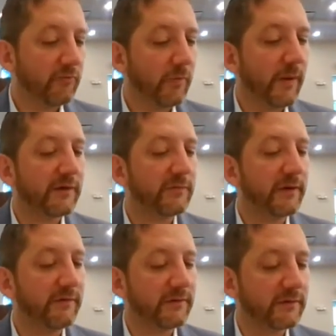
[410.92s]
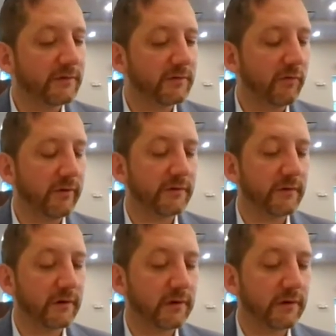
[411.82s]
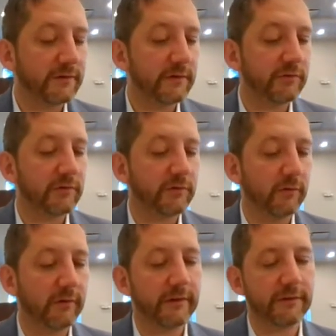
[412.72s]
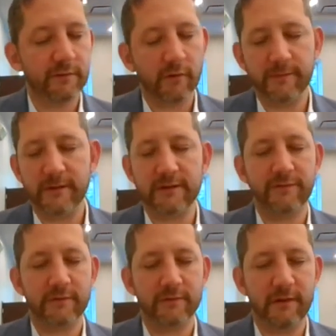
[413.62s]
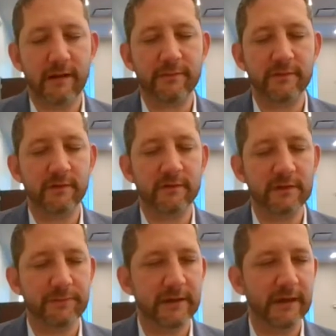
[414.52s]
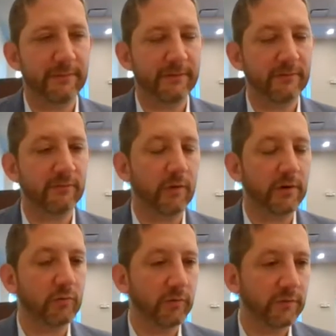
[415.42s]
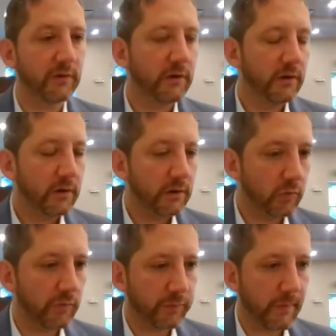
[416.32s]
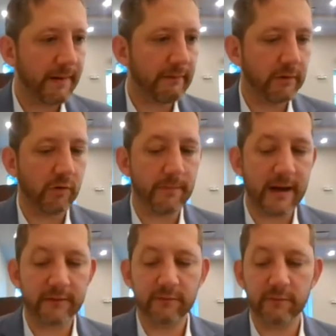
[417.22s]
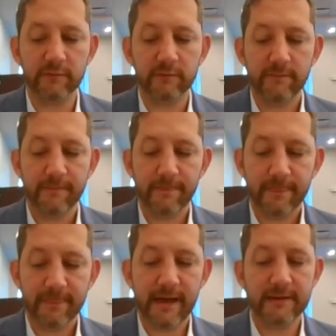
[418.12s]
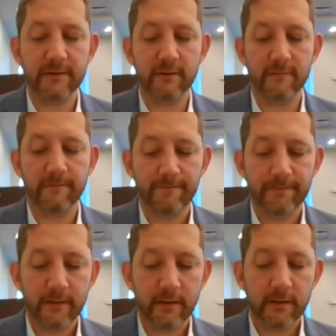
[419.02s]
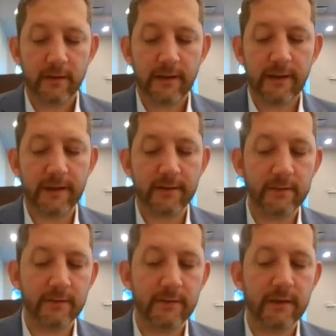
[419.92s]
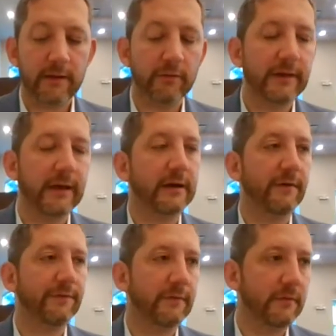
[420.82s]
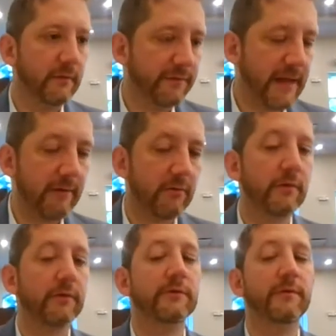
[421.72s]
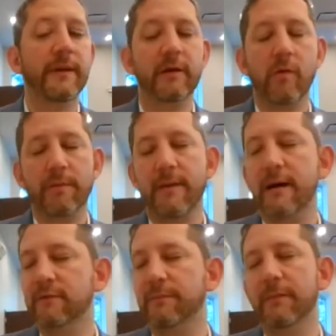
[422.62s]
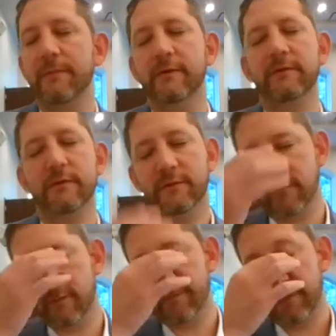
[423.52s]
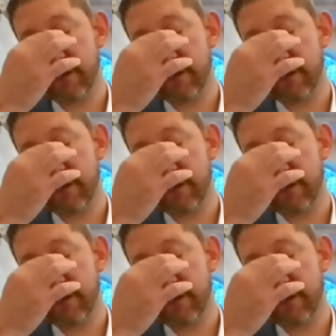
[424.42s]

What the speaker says: Reminds me of this story, is a Hasidic story that's told about different rabbis in the DP camp. It was one who was preparing all the matzos that year, and they only had enough flour to make one matzah per person. So